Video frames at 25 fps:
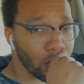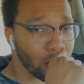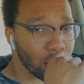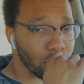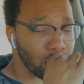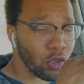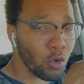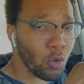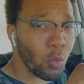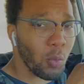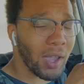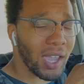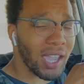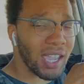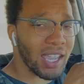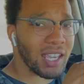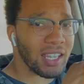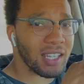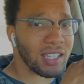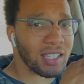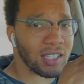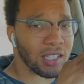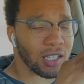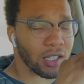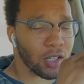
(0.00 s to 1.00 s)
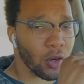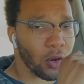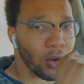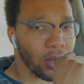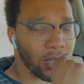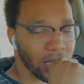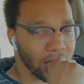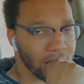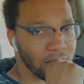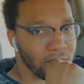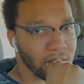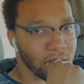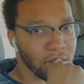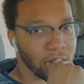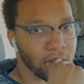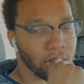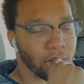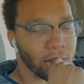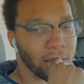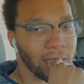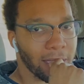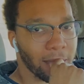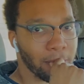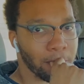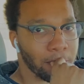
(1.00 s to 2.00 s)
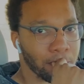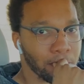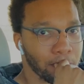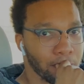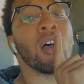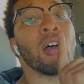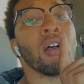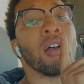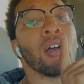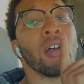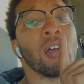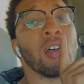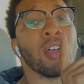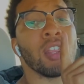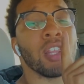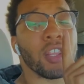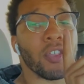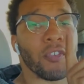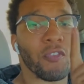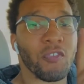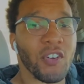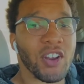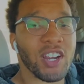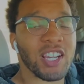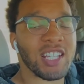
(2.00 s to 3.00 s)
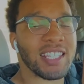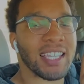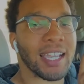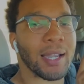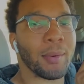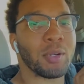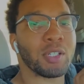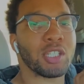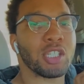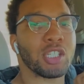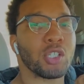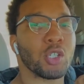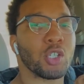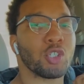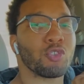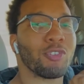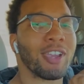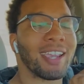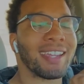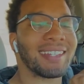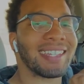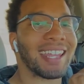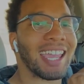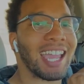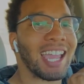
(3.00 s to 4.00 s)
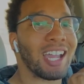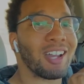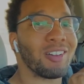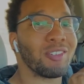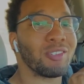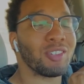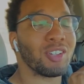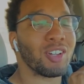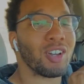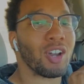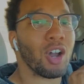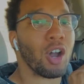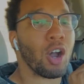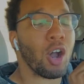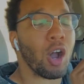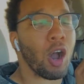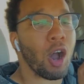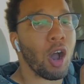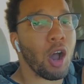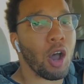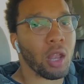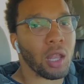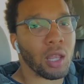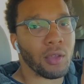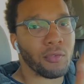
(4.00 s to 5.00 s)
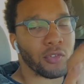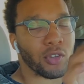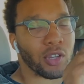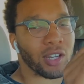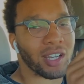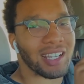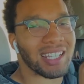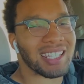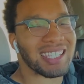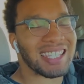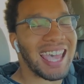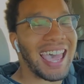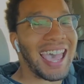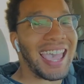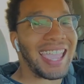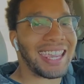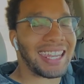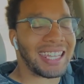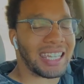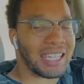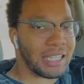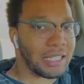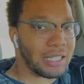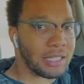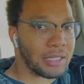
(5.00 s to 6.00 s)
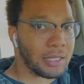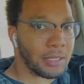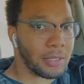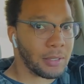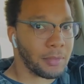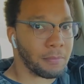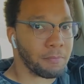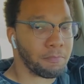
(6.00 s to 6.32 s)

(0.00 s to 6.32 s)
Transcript: Two ways to go against this, okay? The first thing I want you to do is write down all of your anxieties